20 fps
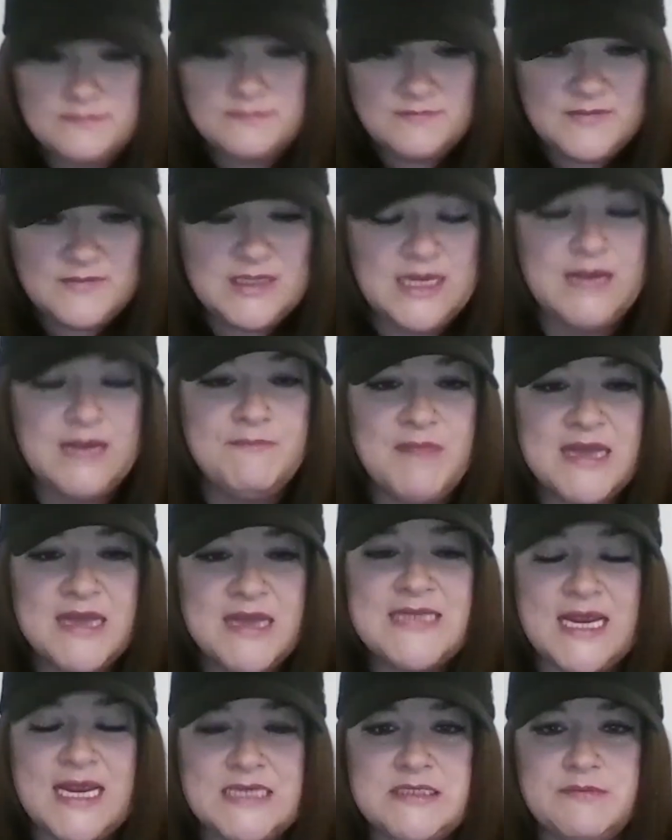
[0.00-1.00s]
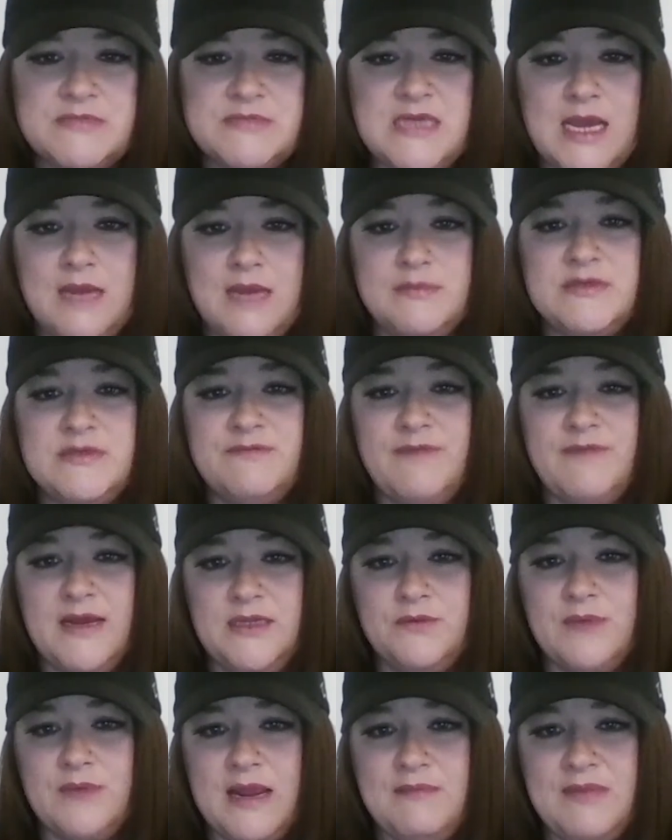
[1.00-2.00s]
It may take some time to find
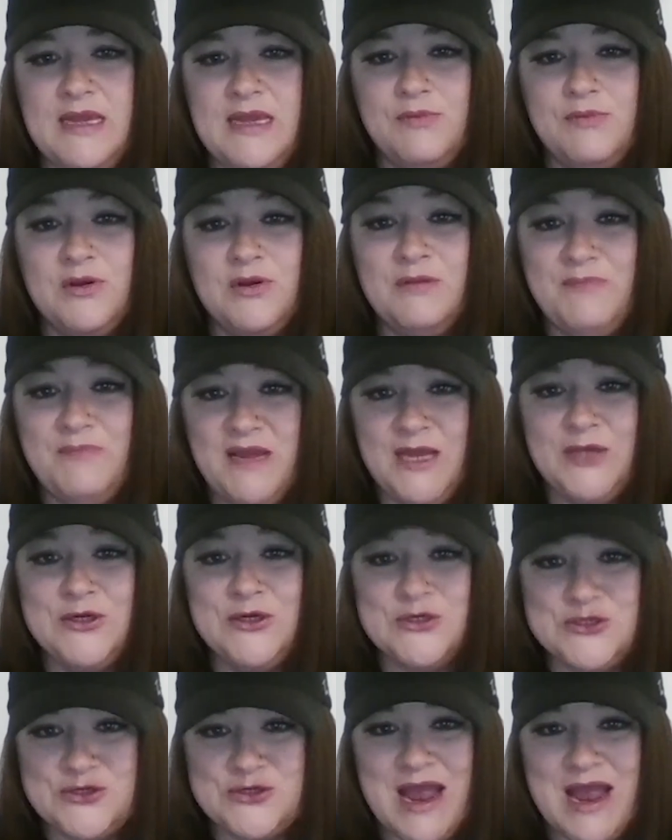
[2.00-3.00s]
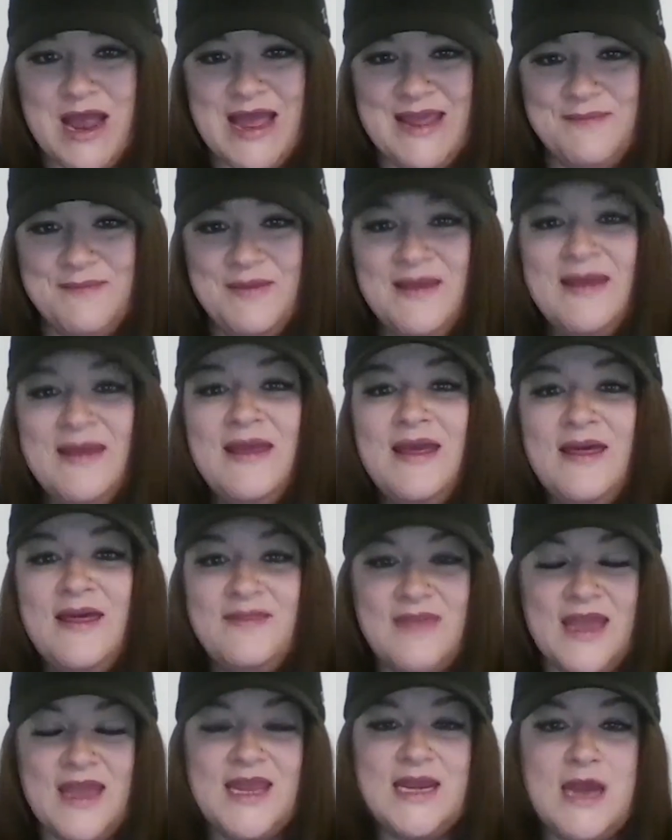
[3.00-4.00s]
the right people to be in your tribe
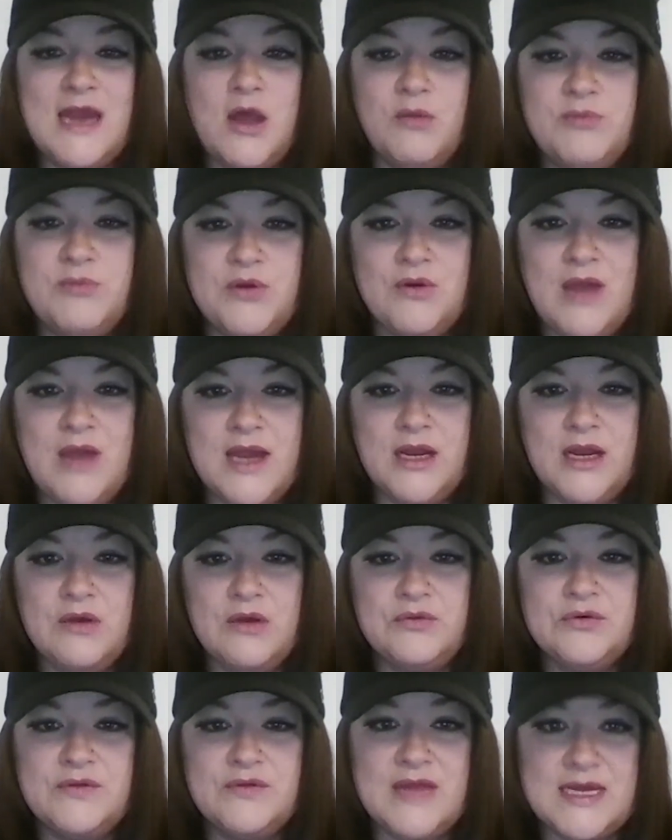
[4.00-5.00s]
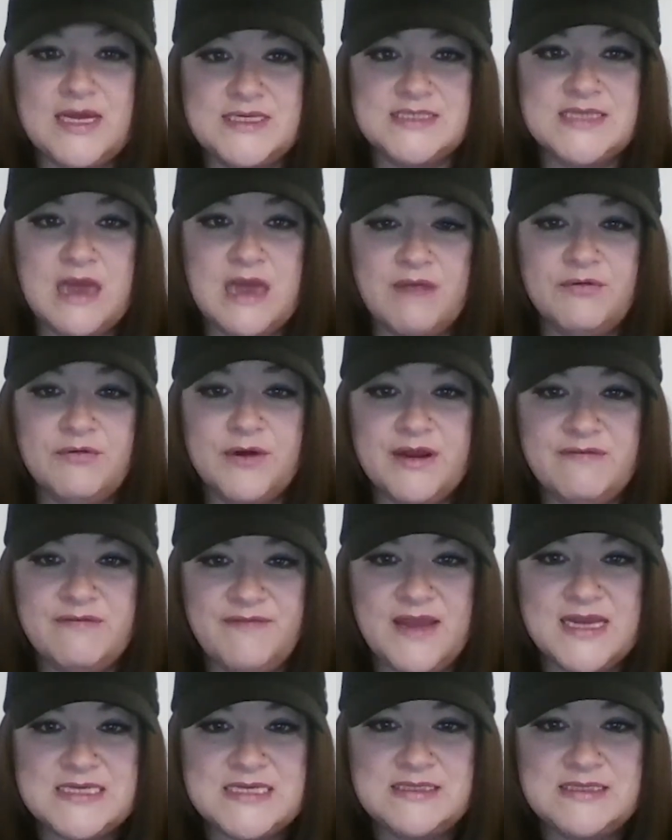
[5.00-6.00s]
that can help you kind of go through that discovery
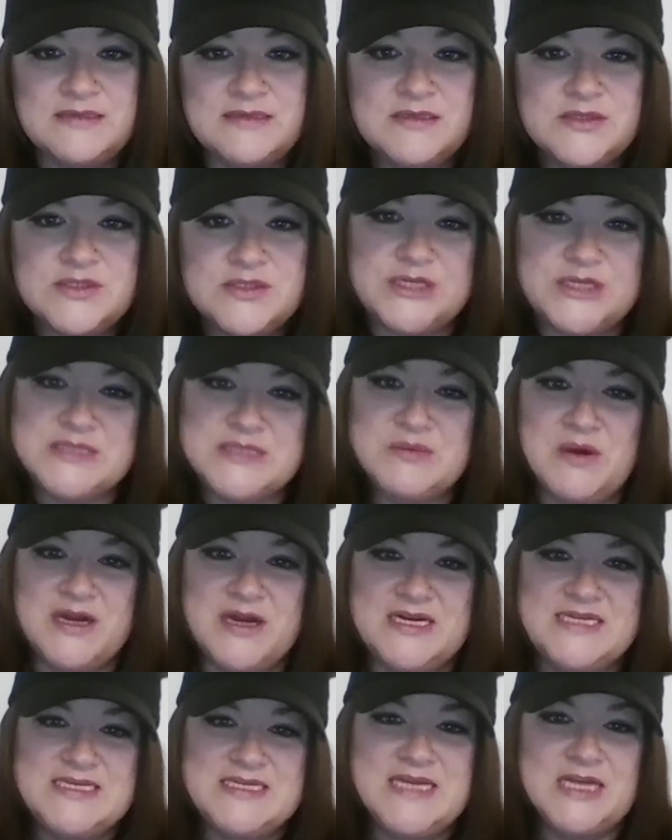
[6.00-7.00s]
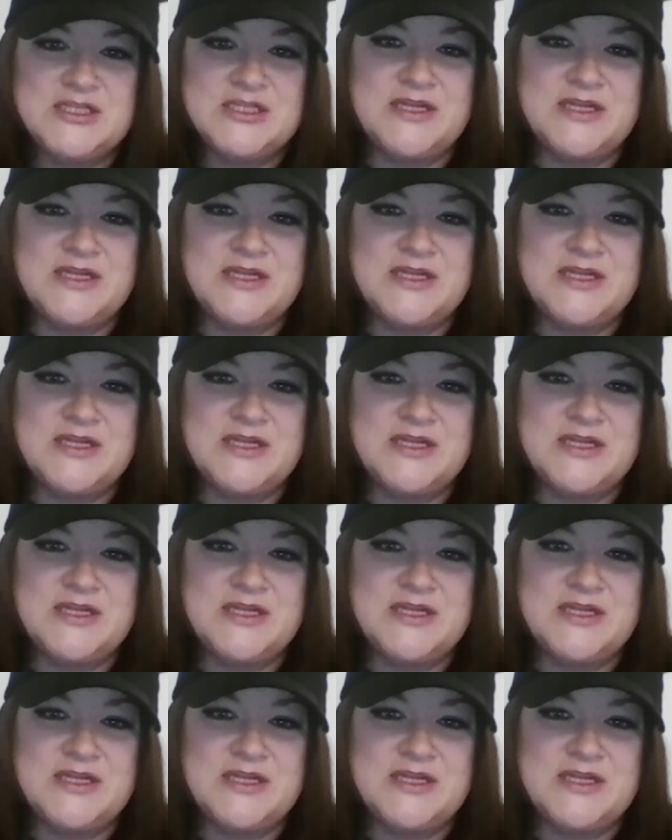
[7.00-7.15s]
phase. So I just wanted to touch on